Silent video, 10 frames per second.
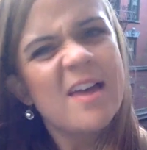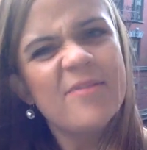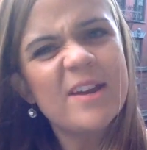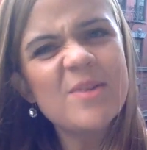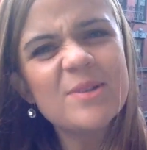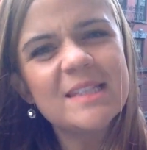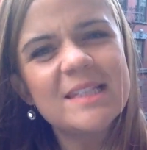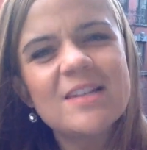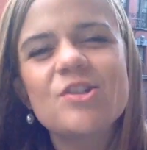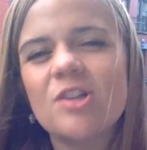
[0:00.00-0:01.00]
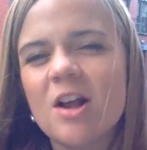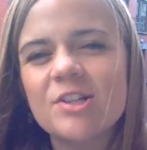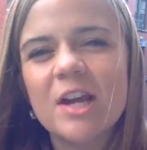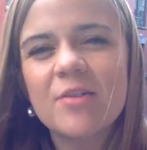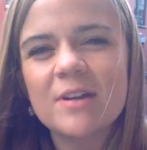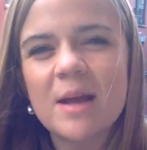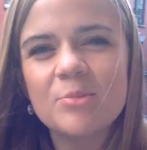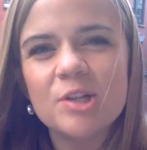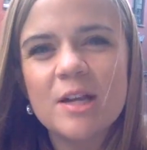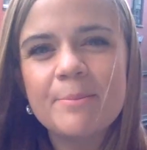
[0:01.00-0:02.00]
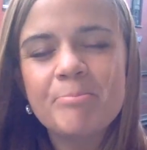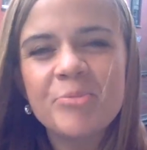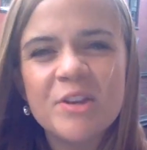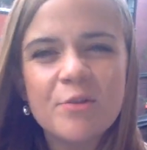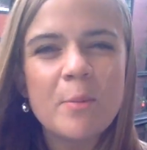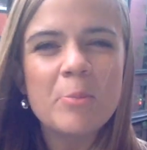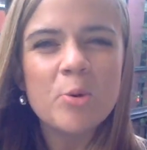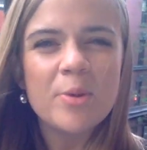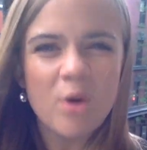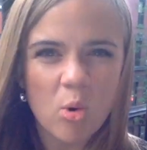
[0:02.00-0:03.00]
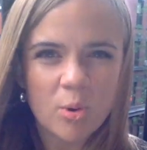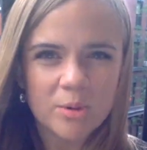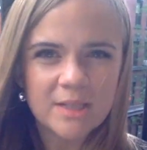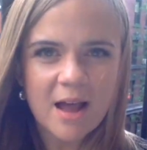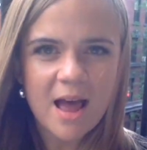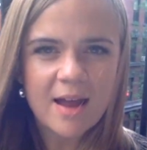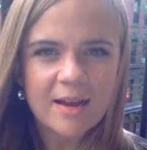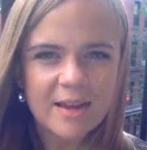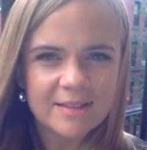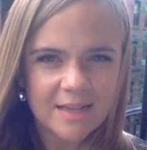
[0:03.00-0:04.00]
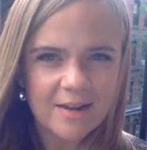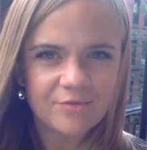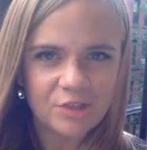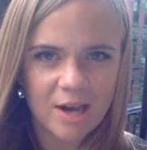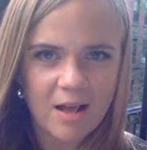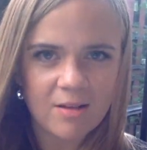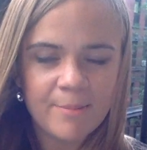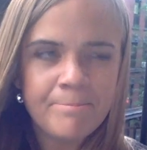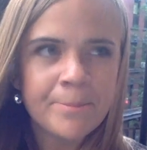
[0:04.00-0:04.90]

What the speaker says: If anyone's seen Shawshank Redemption, you remember when the old guy gets out of jail,